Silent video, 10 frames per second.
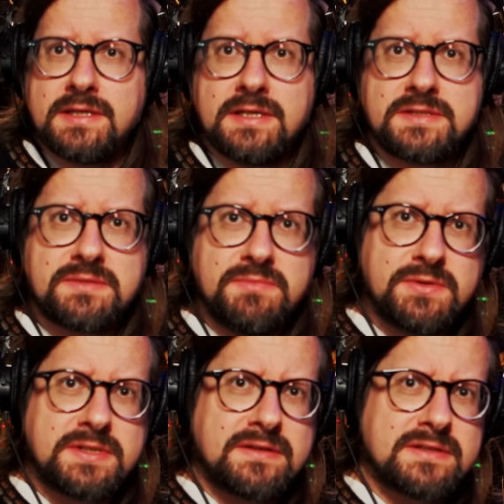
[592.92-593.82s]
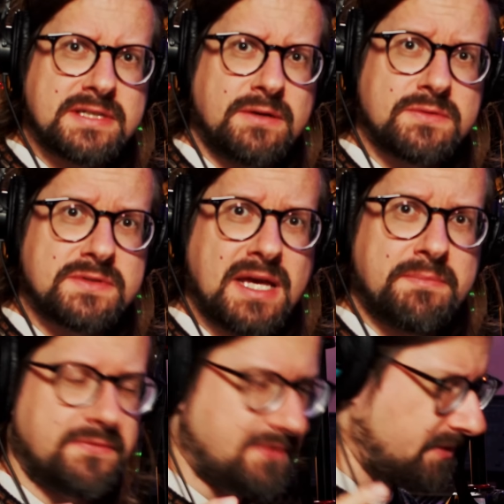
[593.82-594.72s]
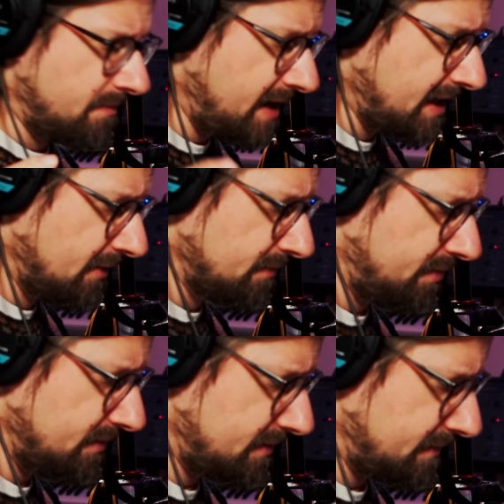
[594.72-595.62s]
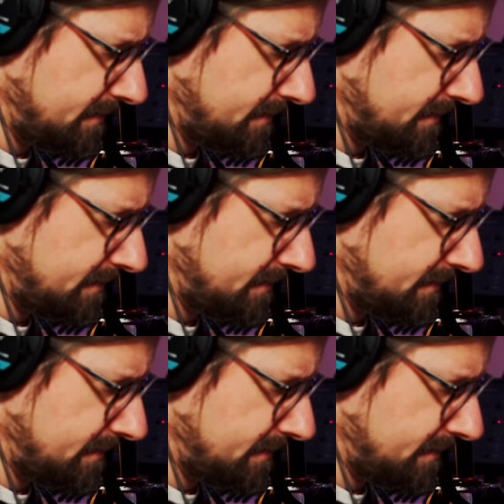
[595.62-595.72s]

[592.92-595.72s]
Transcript: It's muting the sound to sample from the main output.